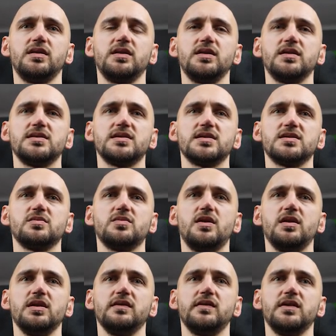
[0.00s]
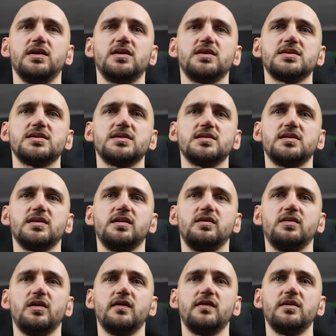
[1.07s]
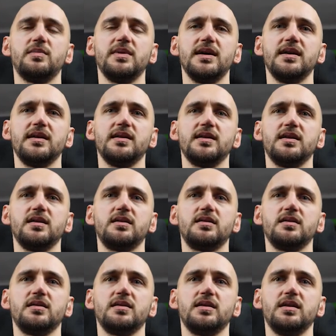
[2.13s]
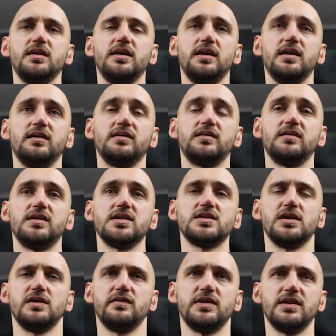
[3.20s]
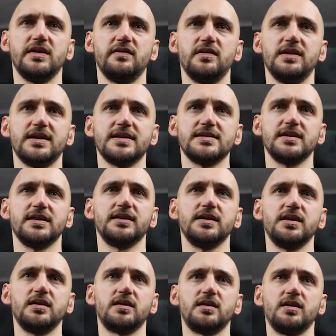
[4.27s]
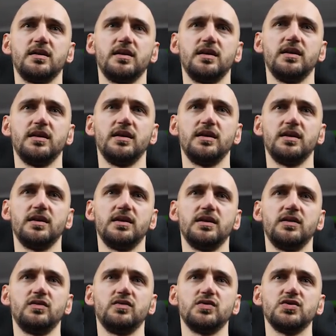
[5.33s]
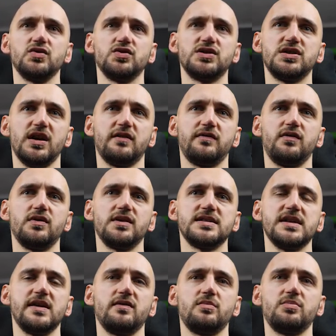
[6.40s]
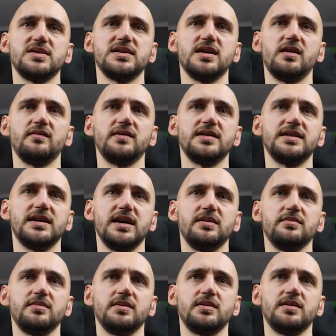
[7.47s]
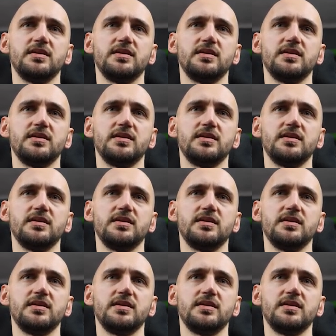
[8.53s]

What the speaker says: It's a small EV loss to overbet it here, and the solver never does that here. We should check 47% of the time,